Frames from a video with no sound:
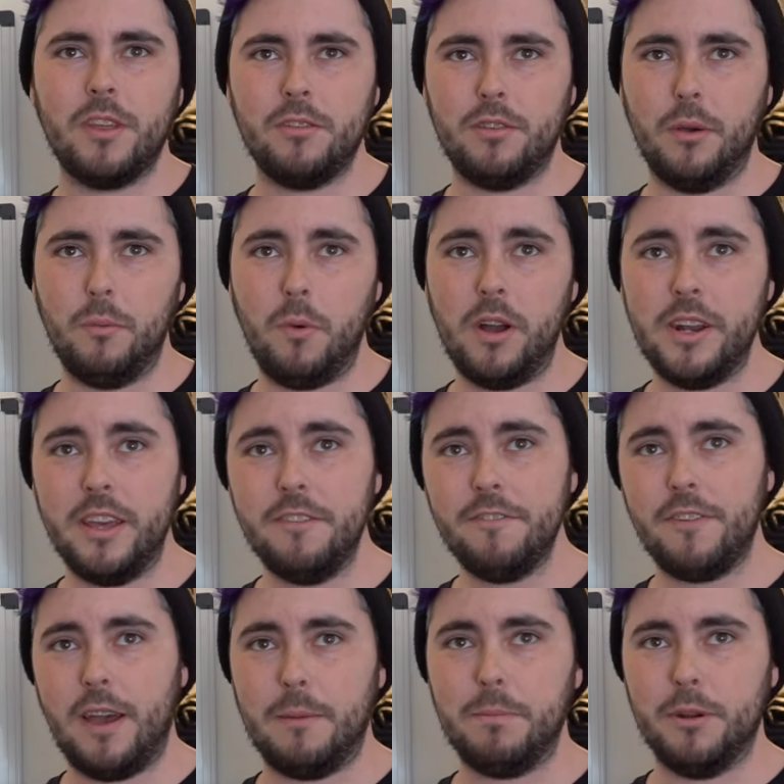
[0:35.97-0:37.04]
So what
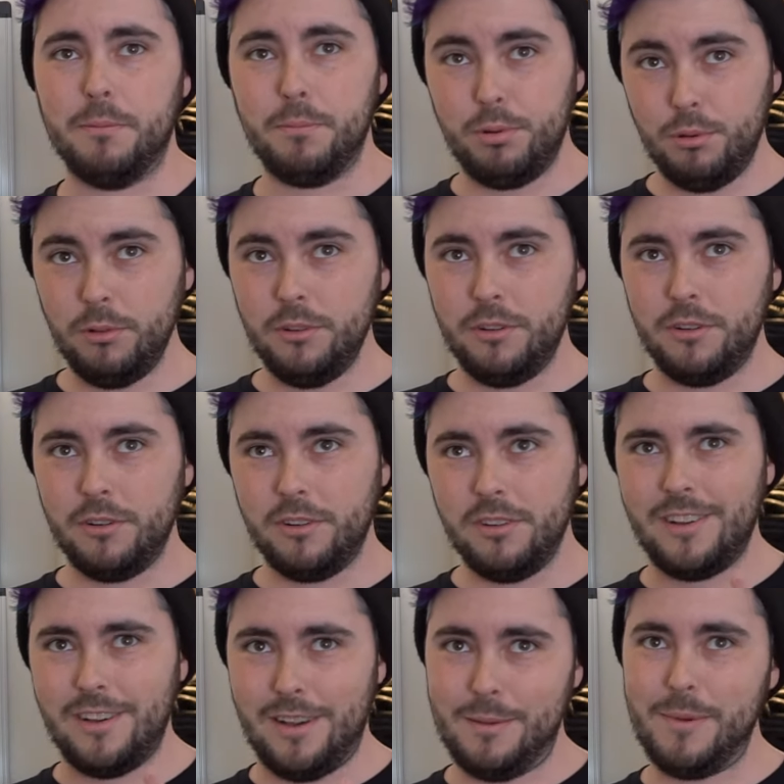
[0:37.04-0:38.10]
if I put a pool
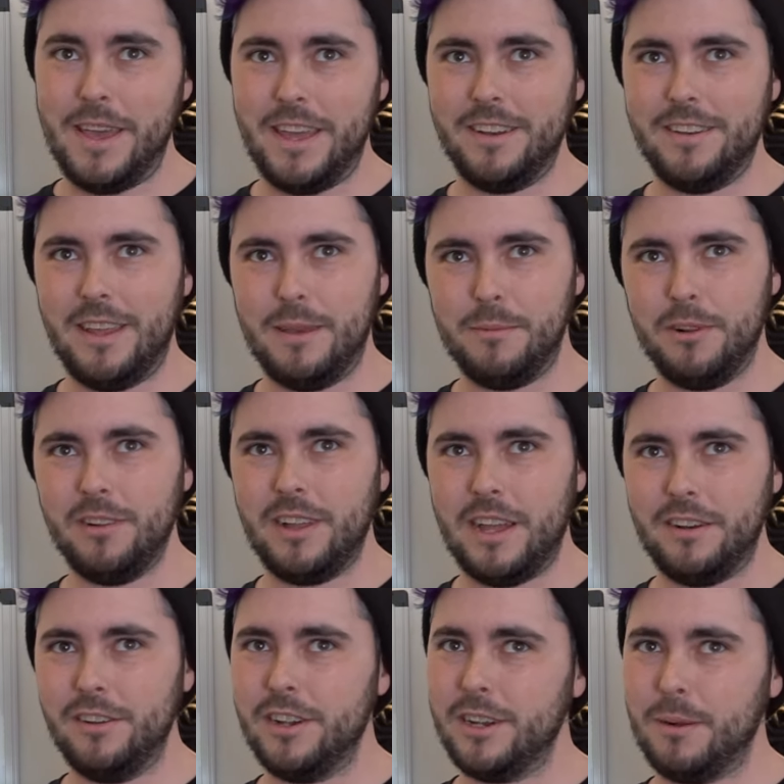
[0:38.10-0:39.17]
noodle on my end table
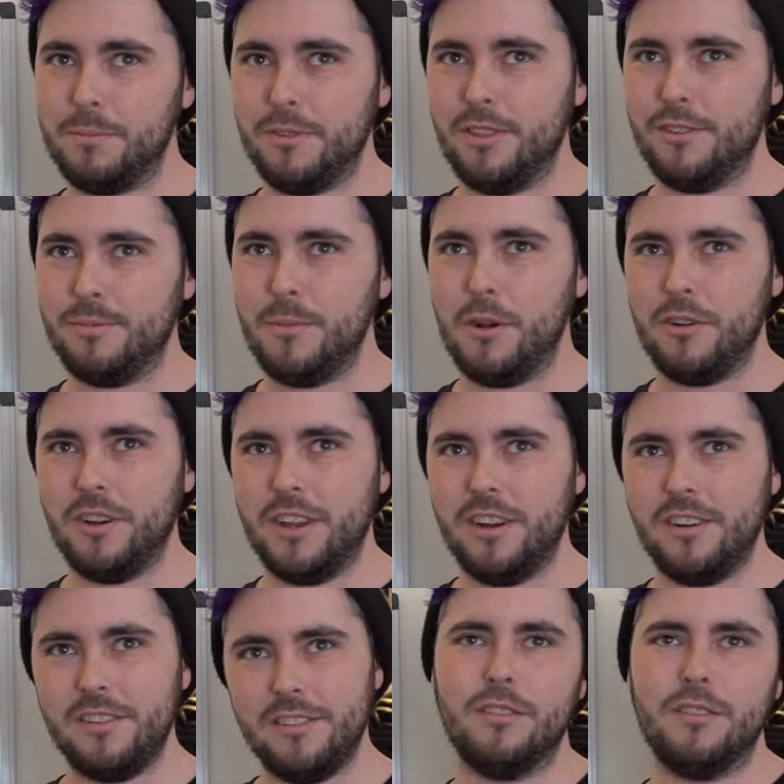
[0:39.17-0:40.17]
and hook it up to this motor here?